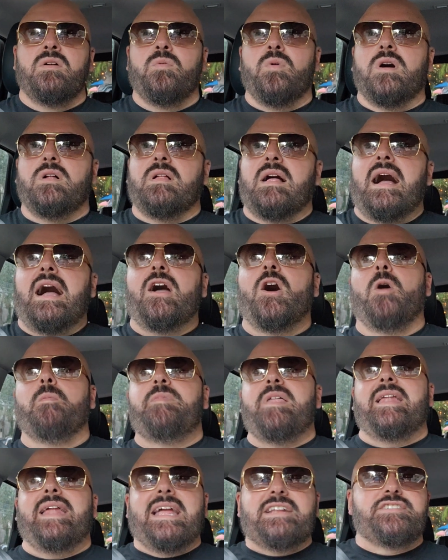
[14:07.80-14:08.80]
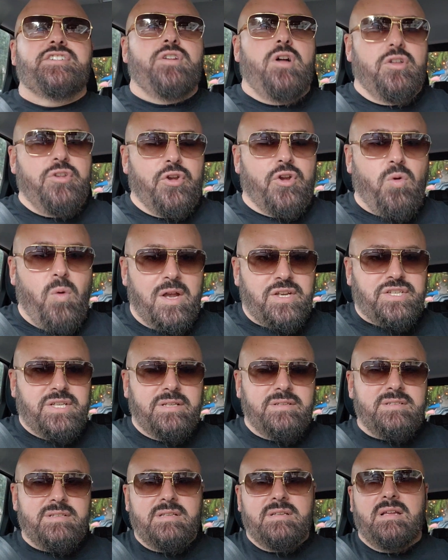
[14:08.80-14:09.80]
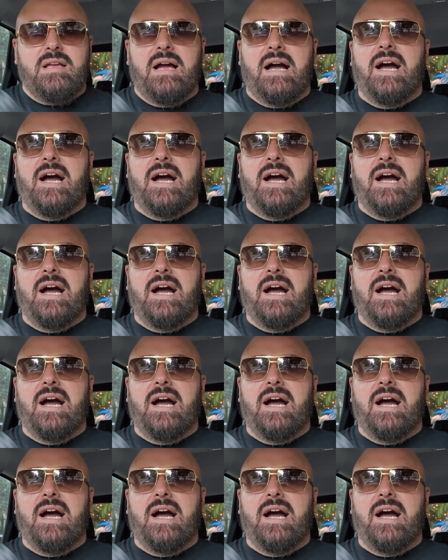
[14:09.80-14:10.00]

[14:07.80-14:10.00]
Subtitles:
Well, I hope that answered all your questions.